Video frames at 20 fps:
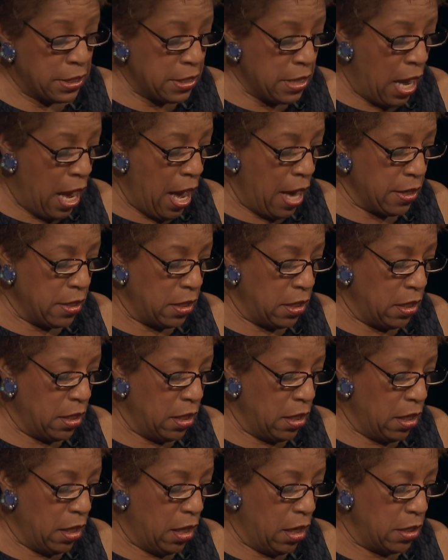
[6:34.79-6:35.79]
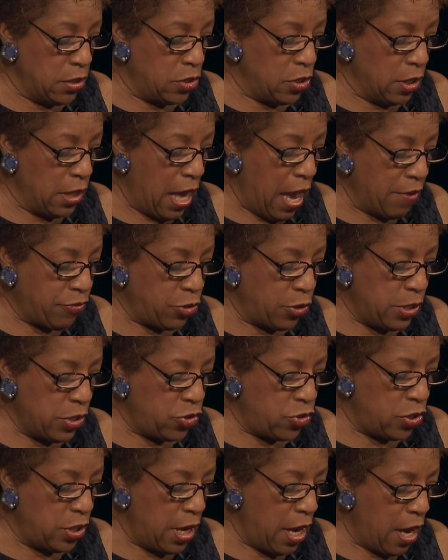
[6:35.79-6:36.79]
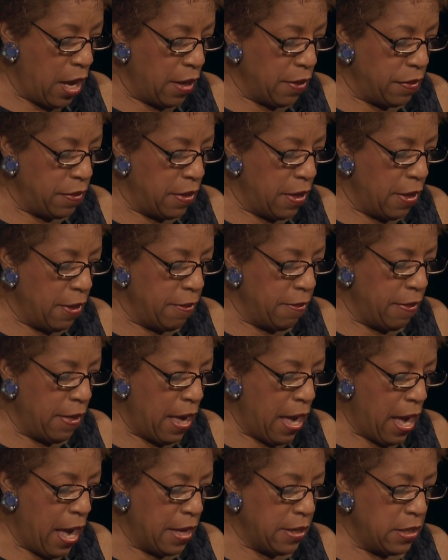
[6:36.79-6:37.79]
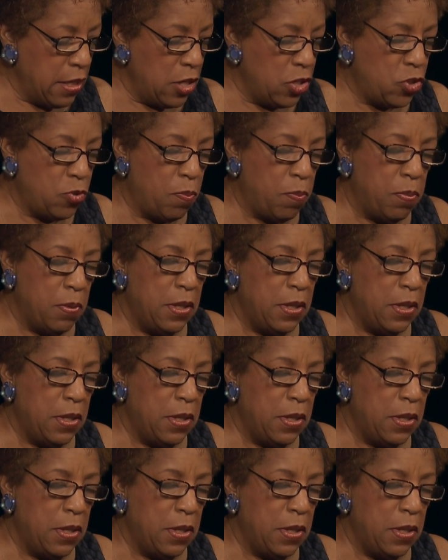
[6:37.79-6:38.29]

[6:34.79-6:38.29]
not until after his death that his